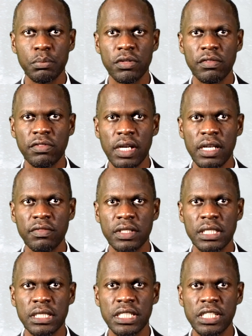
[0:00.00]
provide for
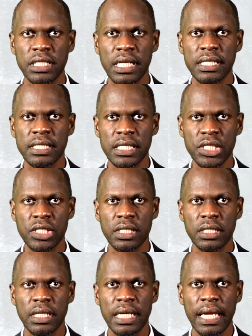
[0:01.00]
the
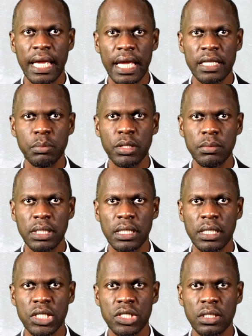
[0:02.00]
digitization and
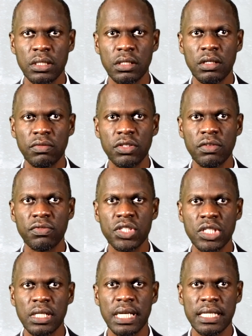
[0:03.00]
publication of the
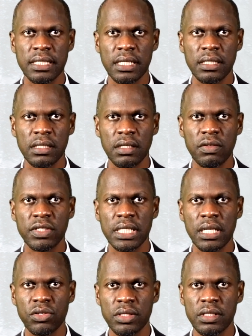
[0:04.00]
Official Gazette of
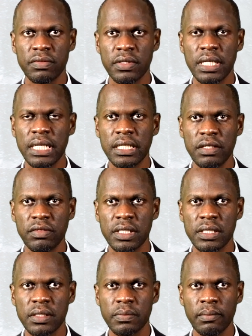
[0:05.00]
St. Christopher and
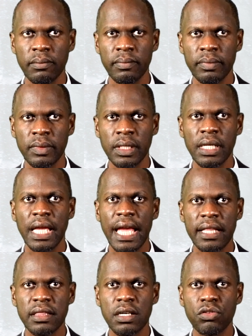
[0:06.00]
Nevis,
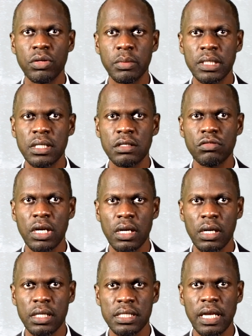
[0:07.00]
and the Criminal
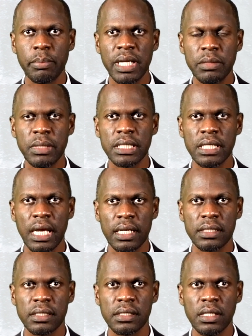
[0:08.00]
Records Amendment
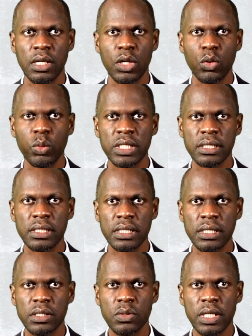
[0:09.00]
Act, which
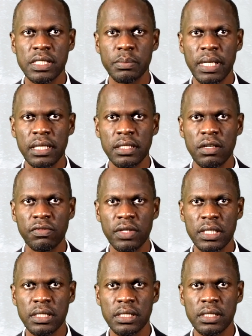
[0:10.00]
seeks to expand the
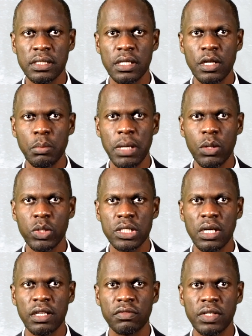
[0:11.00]
offenses by which
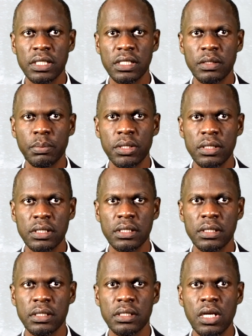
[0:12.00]
convicted
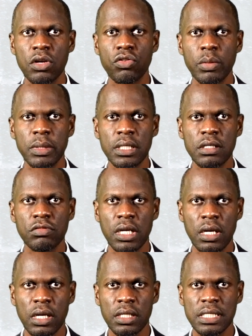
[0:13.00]
persons' criminal
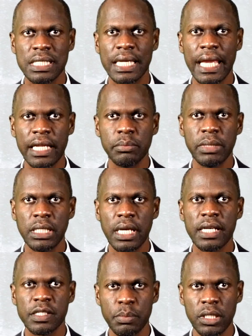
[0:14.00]
records can be
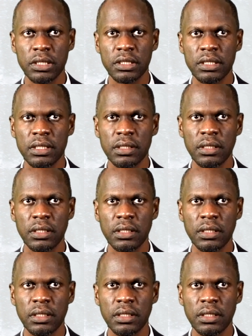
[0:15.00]
expunged.